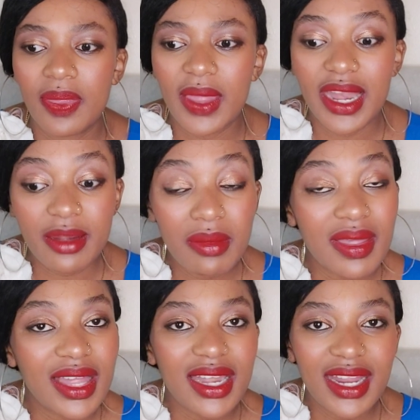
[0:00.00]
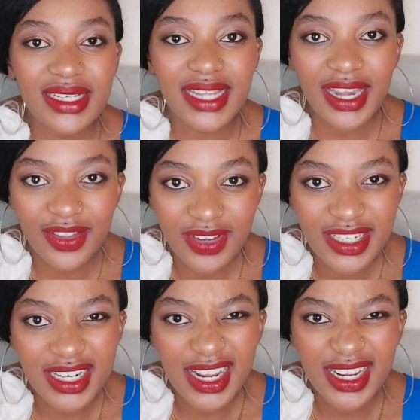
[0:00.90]
and i remember that night i never
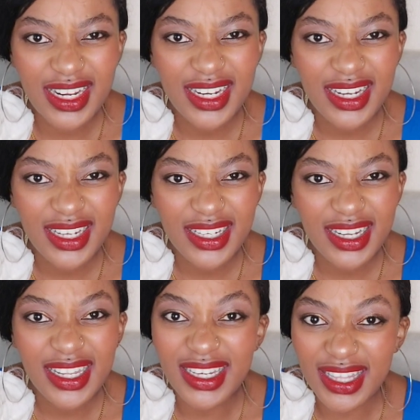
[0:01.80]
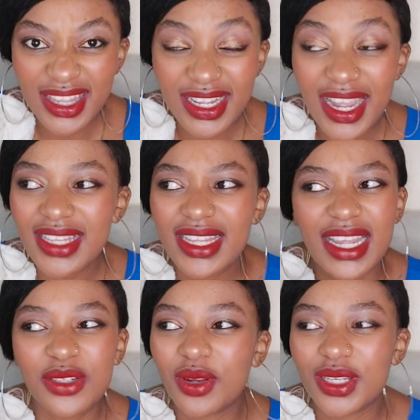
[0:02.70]
drank anything i think
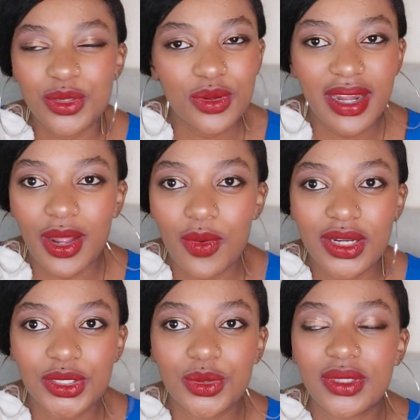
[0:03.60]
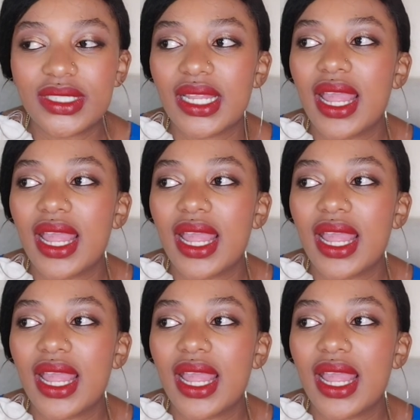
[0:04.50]
i only took like one shot